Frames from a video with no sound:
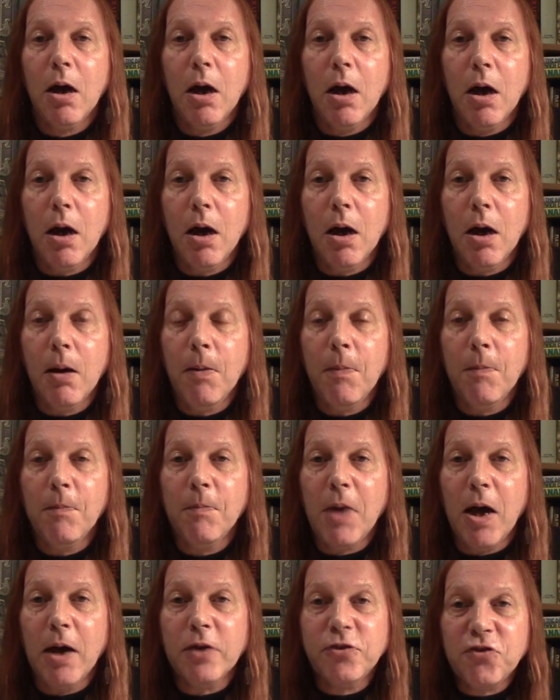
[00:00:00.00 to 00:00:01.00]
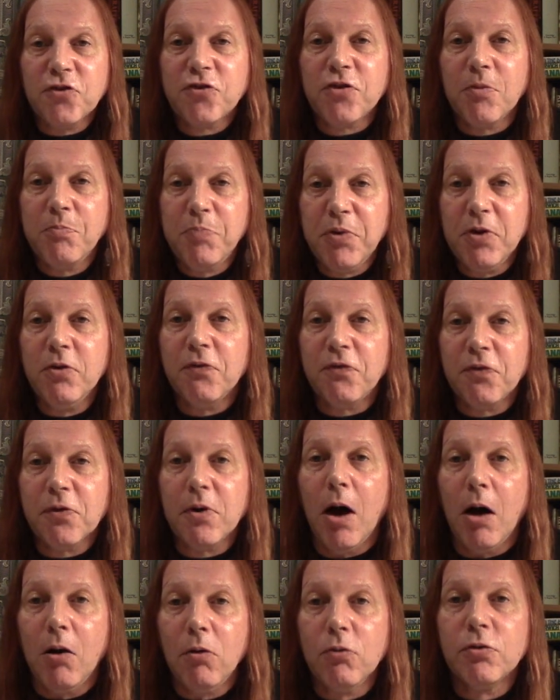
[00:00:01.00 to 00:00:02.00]
Um, just a
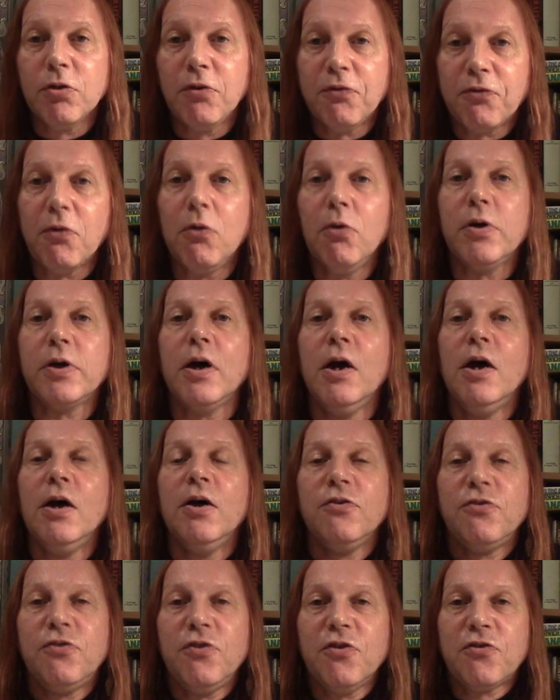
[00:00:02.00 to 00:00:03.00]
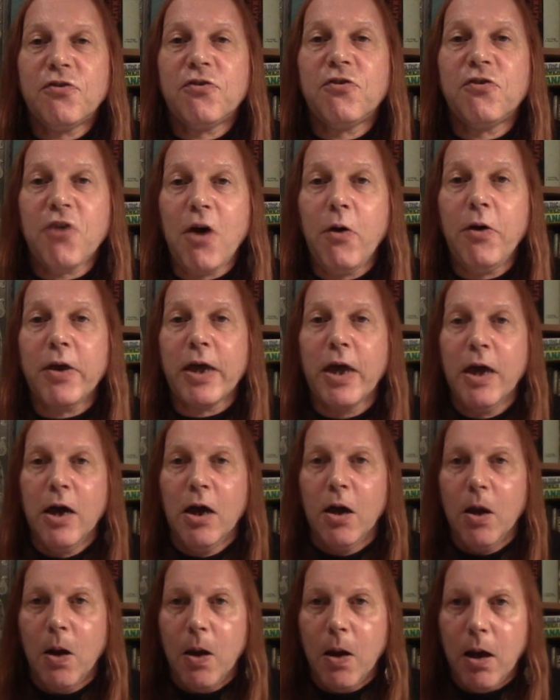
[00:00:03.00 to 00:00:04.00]
beautiful old Laphroaig, just showing
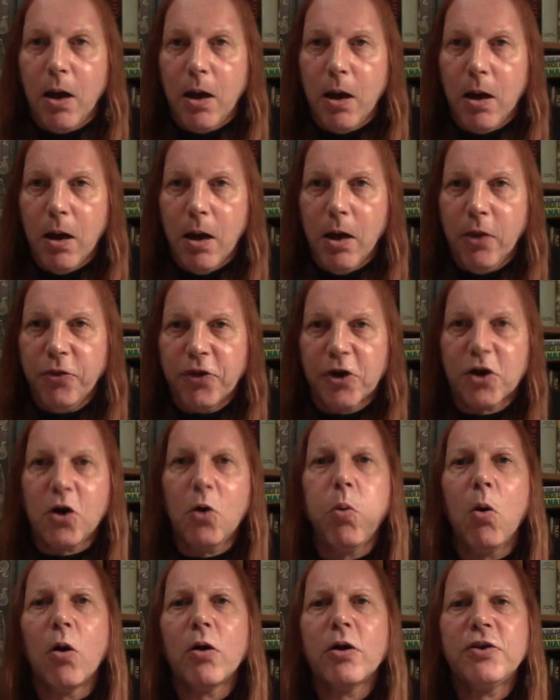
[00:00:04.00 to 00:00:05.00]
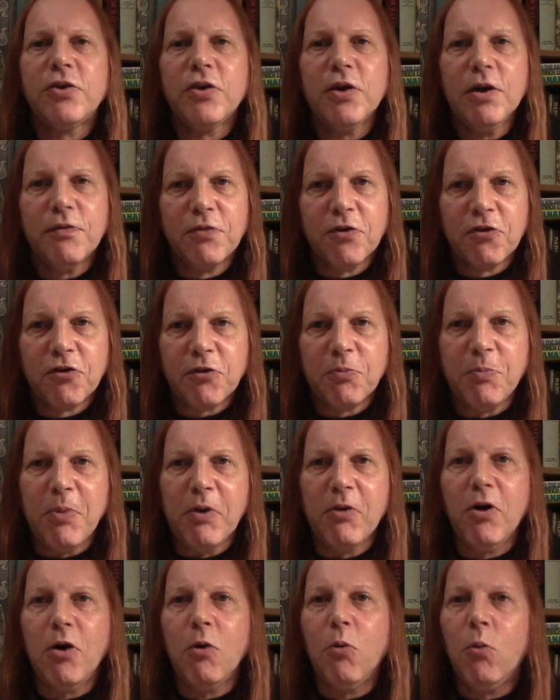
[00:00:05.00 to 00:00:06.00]
the quality of the
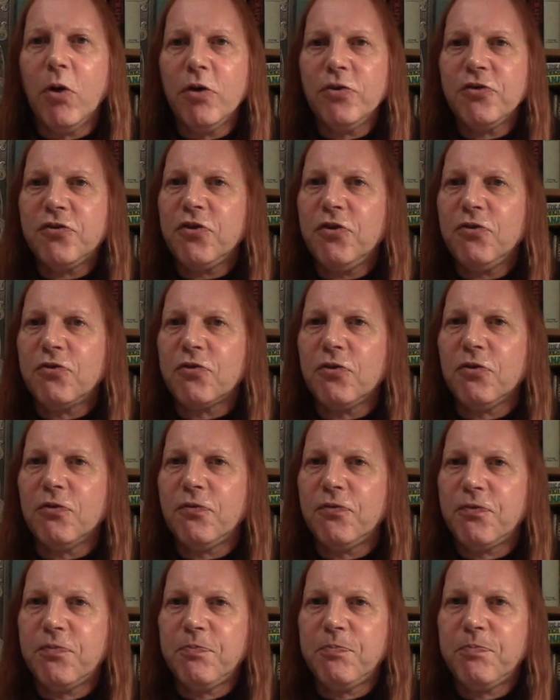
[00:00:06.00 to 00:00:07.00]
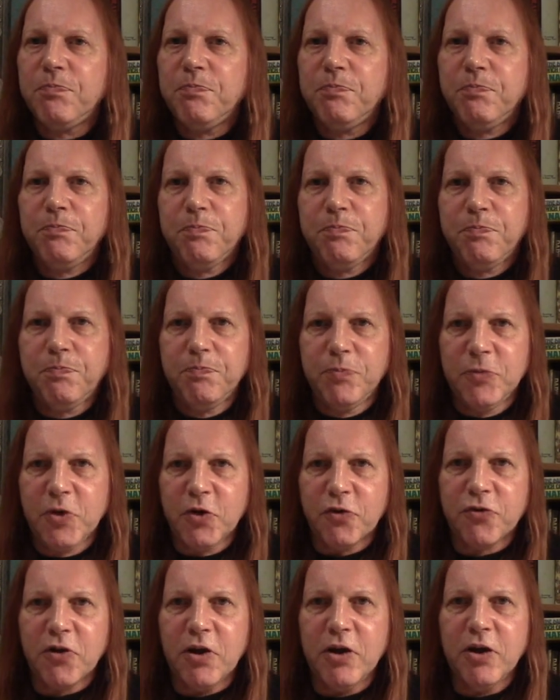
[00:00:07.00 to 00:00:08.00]
spirit once you sort of,
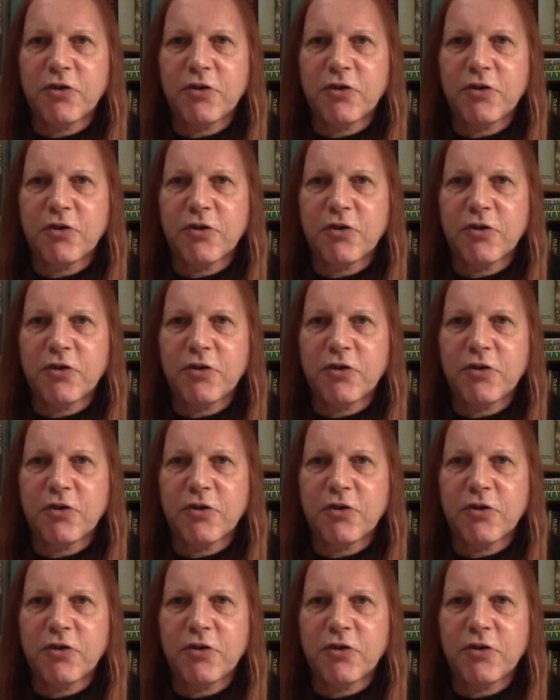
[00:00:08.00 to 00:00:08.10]
to a certain